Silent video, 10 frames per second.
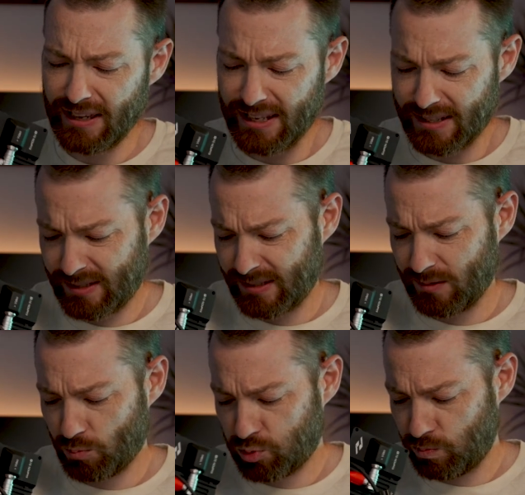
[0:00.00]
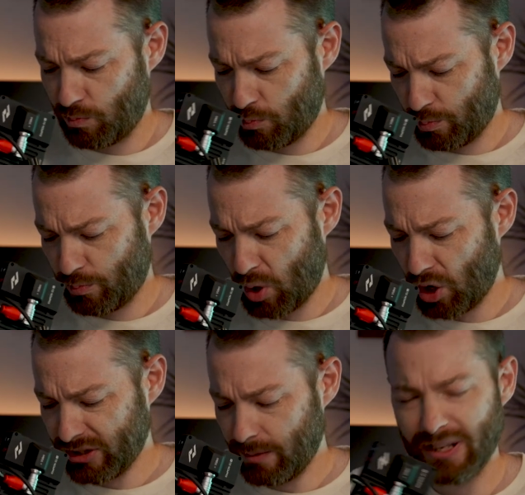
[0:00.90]
It's
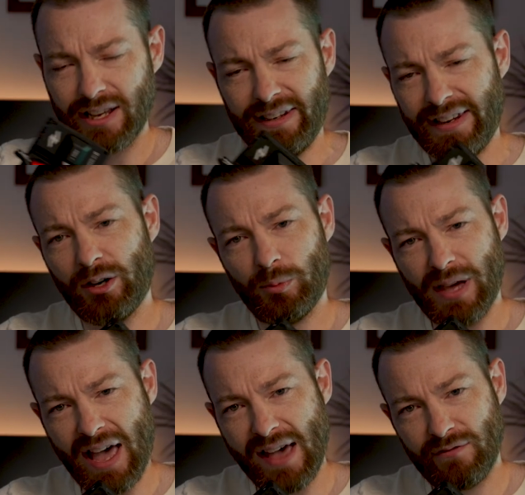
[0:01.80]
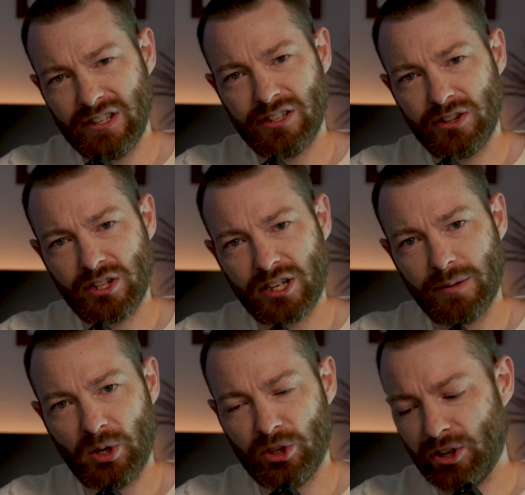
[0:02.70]
possibly a little bit heavier than the
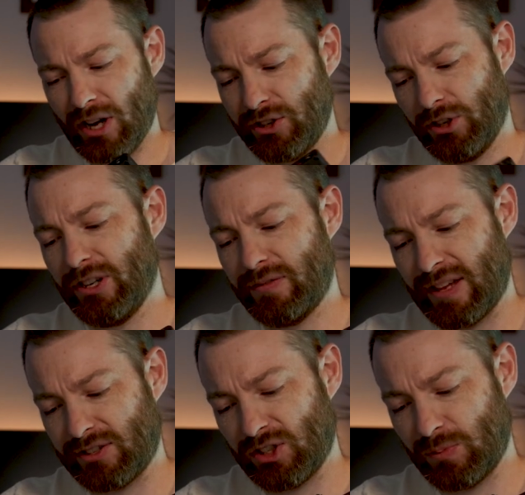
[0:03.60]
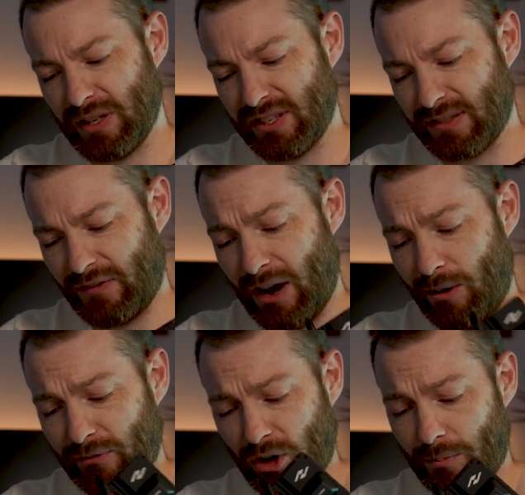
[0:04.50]
Komodo. I don't know if that's just because of
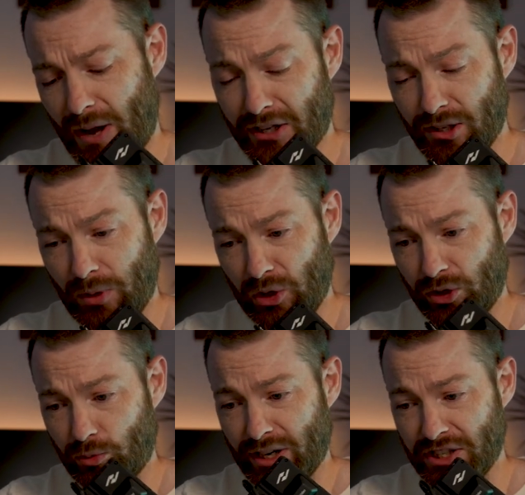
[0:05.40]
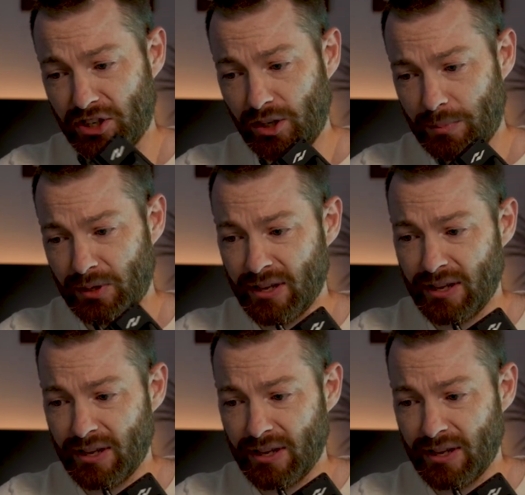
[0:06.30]
how I've got my Komodo rigged up.